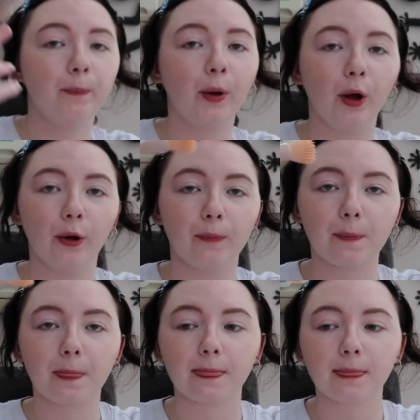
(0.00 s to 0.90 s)
But
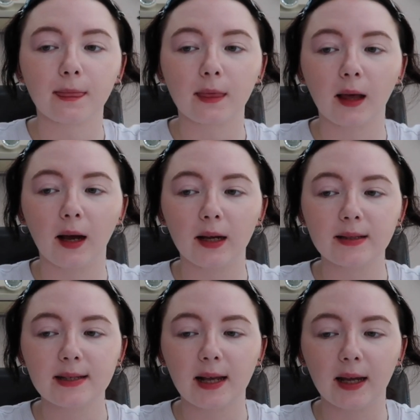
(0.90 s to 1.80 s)
I'd
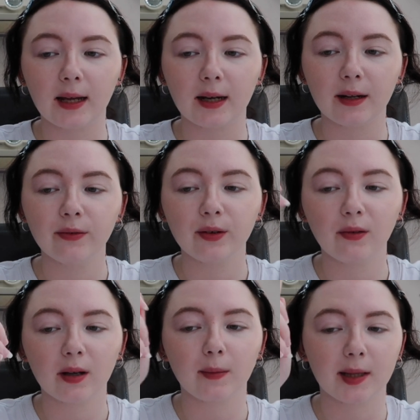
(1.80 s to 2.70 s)
say I definitely
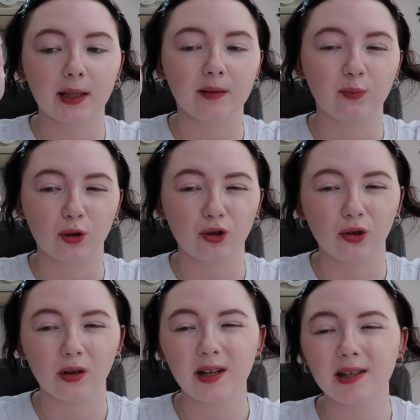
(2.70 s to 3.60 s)
recommend this brush,
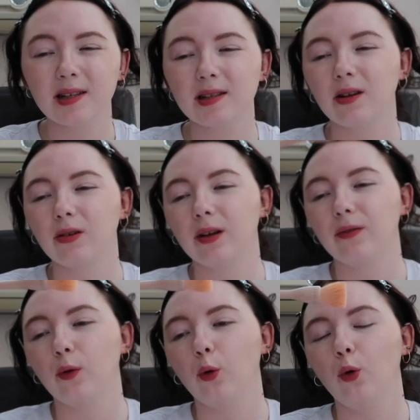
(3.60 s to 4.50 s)
not necessarily
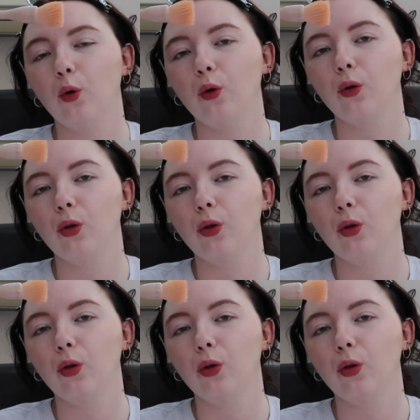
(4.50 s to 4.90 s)
for